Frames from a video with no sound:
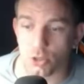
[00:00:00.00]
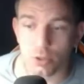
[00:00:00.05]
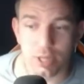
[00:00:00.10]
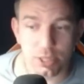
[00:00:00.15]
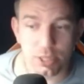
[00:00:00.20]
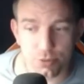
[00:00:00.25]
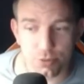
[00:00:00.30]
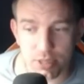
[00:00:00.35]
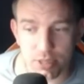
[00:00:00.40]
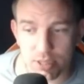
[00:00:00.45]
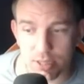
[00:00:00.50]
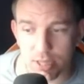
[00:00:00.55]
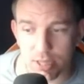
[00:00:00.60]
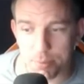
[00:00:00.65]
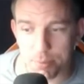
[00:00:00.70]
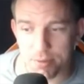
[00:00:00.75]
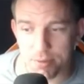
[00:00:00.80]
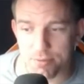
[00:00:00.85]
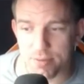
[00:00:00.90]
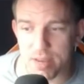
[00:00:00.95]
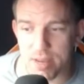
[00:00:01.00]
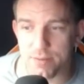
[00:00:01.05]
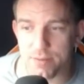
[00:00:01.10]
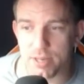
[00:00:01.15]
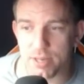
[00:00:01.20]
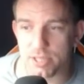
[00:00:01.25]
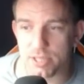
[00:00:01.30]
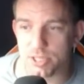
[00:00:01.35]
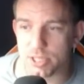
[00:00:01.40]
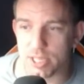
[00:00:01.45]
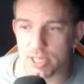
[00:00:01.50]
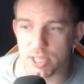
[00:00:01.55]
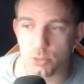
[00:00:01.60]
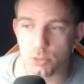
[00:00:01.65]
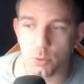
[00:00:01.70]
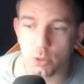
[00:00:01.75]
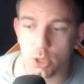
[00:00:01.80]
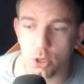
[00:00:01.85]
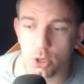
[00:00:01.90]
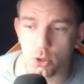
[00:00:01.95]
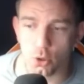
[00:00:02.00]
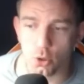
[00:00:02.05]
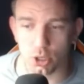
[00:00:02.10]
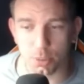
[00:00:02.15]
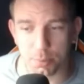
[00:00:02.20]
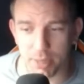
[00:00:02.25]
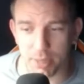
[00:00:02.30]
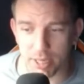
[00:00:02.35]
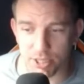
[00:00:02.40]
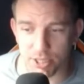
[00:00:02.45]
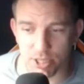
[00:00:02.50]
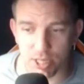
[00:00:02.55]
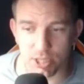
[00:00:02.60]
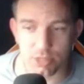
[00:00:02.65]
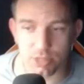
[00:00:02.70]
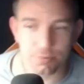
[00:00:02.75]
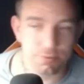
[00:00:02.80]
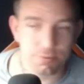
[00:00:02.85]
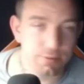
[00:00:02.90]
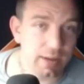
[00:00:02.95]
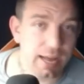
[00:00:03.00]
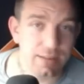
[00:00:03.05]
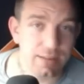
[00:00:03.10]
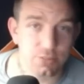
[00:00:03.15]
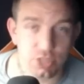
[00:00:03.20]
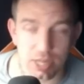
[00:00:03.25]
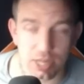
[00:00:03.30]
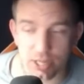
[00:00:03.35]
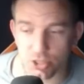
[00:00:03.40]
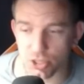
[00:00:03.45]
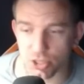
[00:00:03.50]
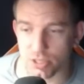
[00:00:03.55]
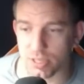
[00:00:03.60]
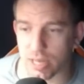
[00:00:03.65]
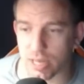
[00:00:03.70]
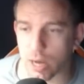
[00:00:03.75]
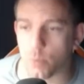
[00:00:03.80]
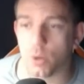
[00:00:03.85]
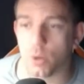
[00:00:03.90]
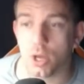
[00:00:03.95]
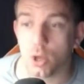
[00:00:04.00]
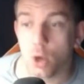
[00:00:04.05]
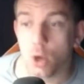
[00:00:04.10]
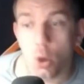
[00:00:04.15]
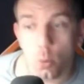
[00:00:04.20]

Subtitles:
So let's read a little bit further into this. We're going to look at the PlayStation 5 section now.